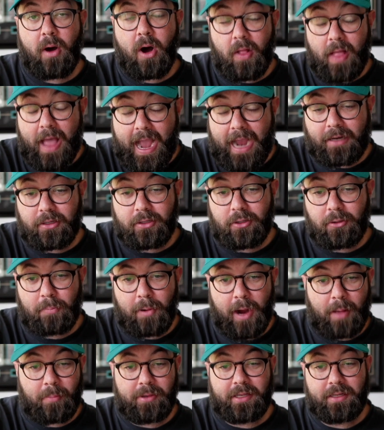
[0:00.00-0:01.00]
Agnew,
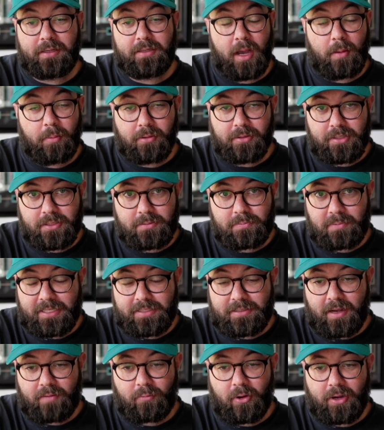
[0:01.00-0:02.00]
probably a double just based
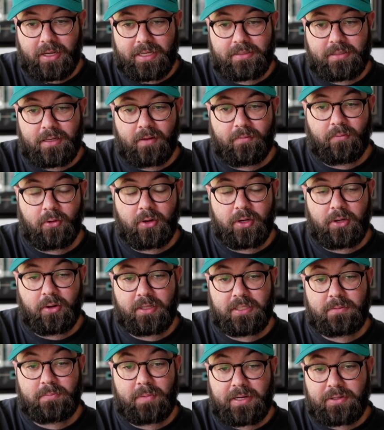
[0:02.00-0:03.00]
off what he's done for you on
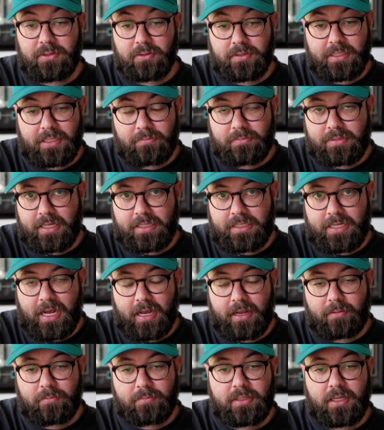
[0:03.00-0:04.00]
special teams at
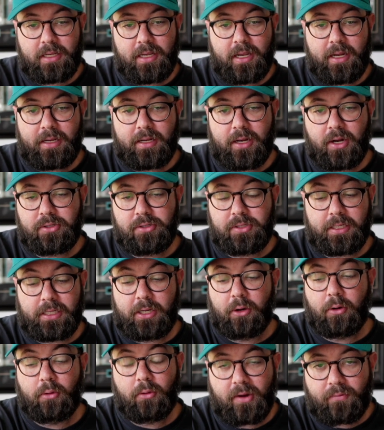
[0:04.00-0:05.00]
times. You know,
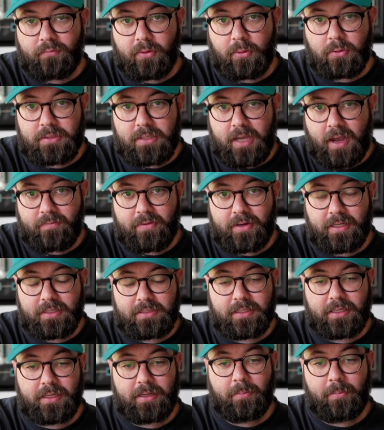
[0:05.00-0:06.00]
Shaquille Griffin was
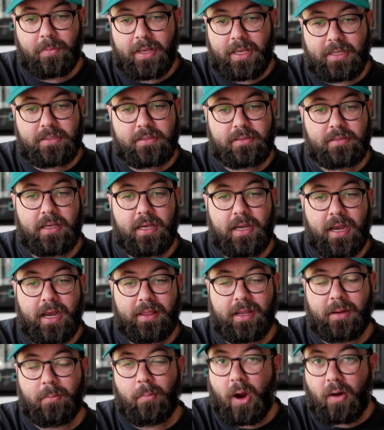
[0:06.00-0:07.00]
obviously a miss. I
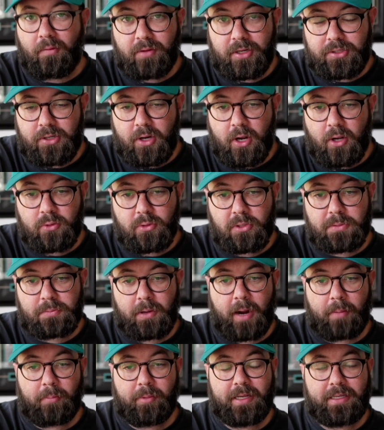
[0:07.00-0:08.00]
think Marvin Jones was
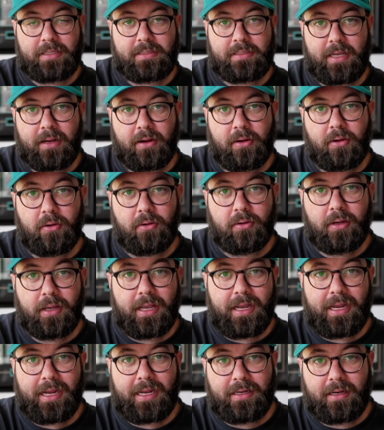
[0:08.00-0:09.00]
probably a single.
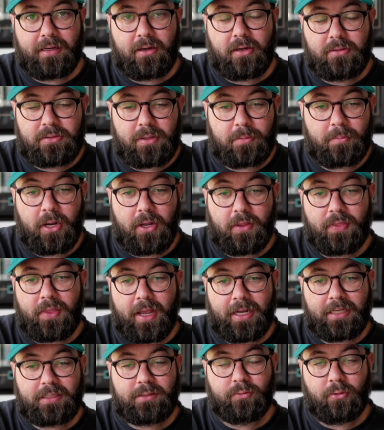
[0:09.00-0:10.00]
He did some good
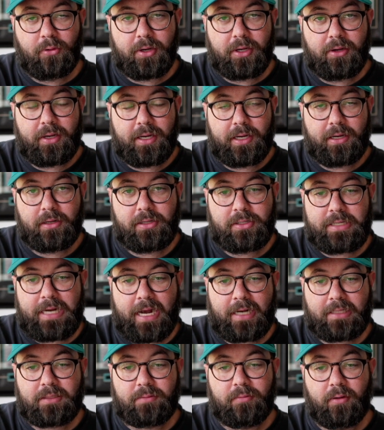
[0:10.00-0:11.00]
things for you here in
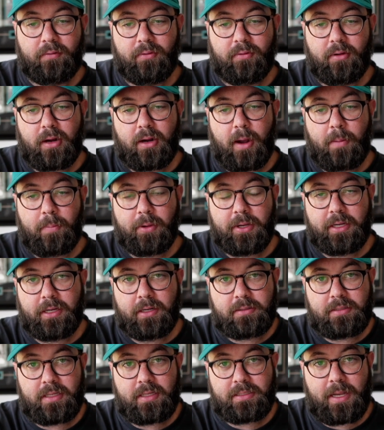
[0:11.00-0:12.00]
Jacksonville for a couple
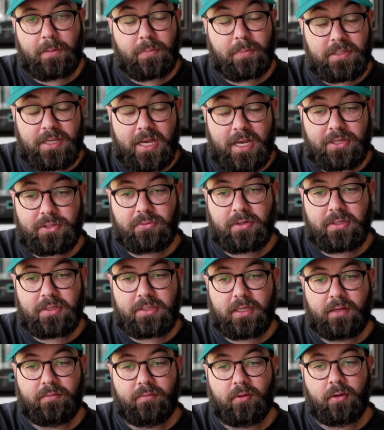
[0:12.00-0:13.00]
years as a possession
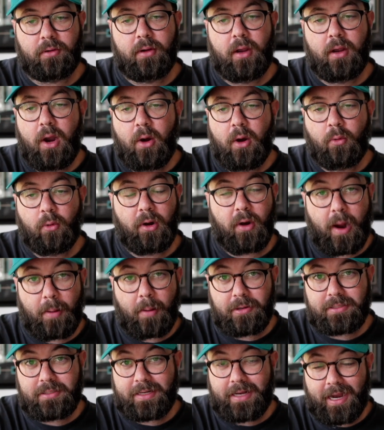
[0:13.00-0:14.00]
receiver. Roy
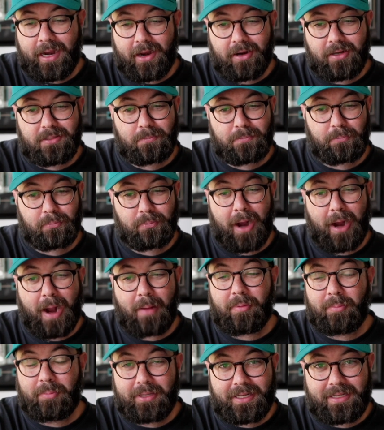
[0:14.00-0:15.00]
Robertson-Harris,
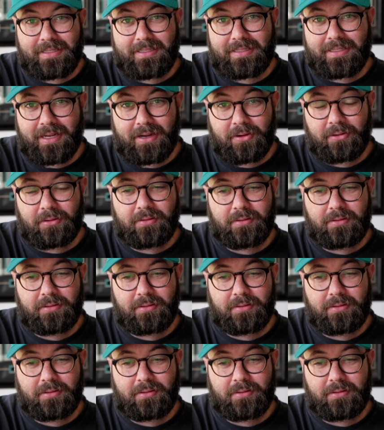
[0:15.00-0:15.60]
probably a single